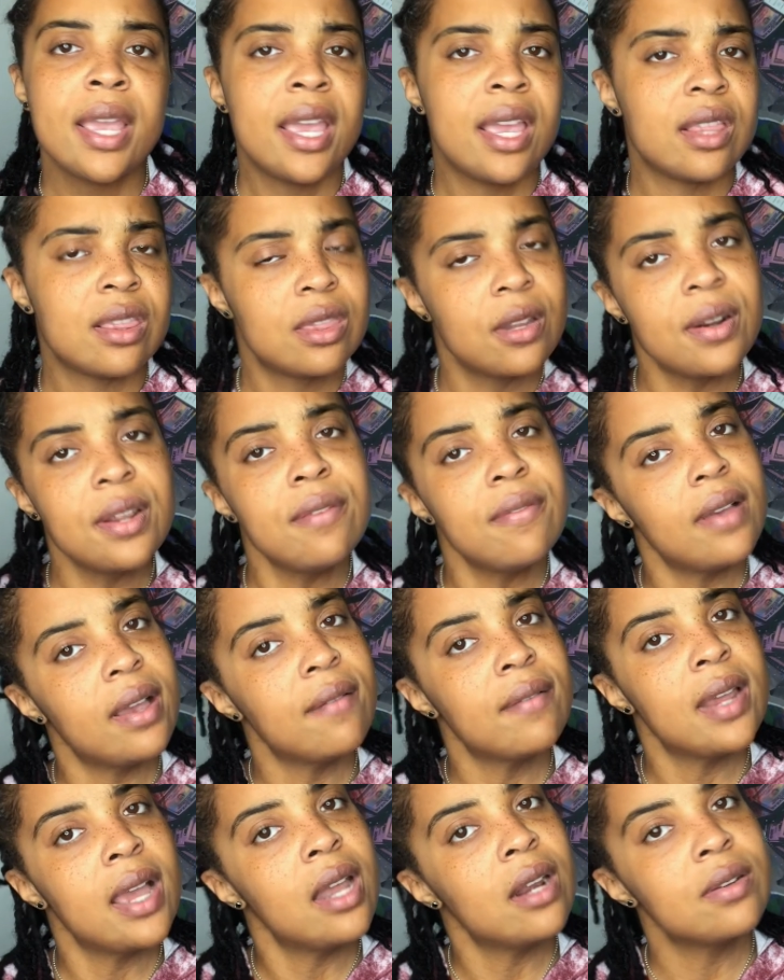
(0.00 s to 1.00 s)
And
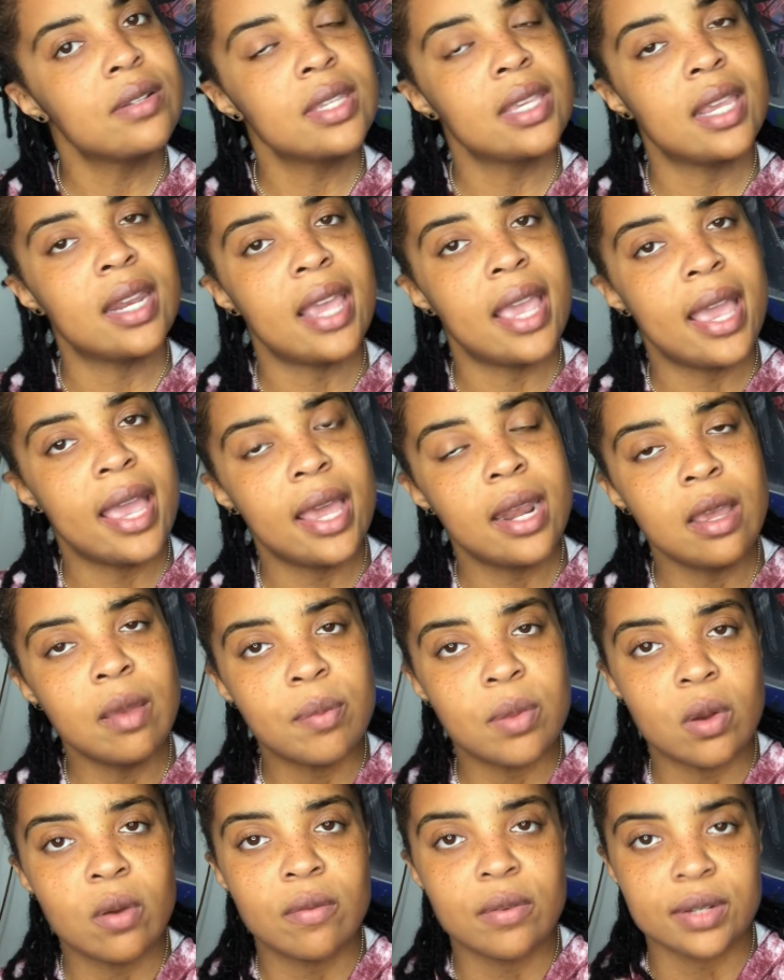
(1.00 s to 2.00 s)
$35 can add up
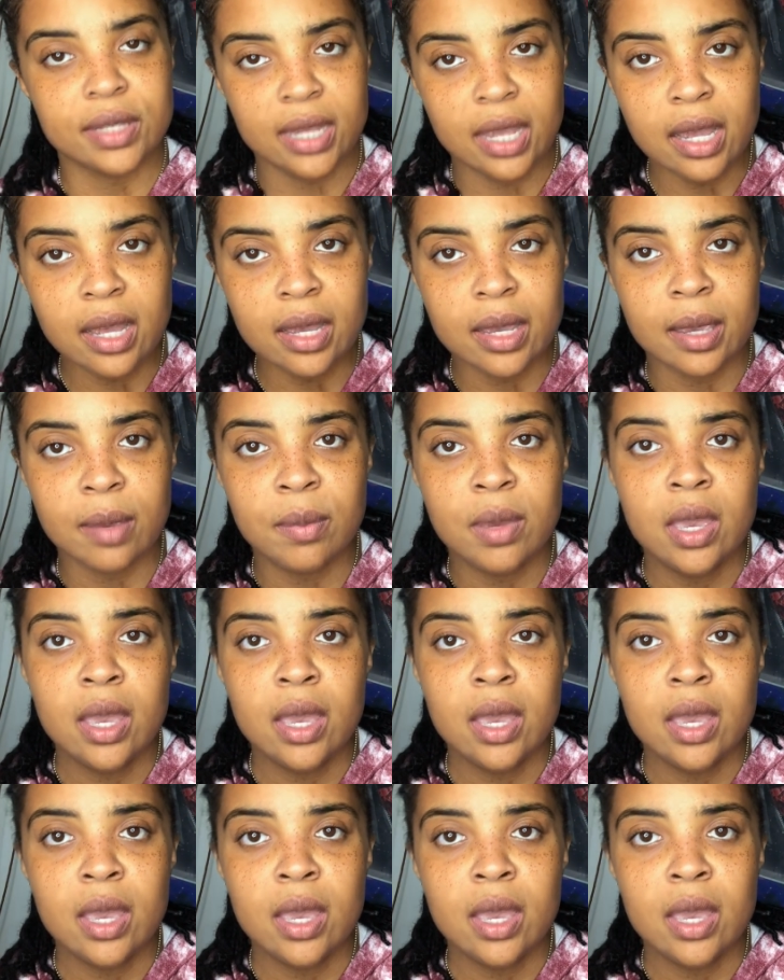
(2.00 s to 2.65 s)
over time.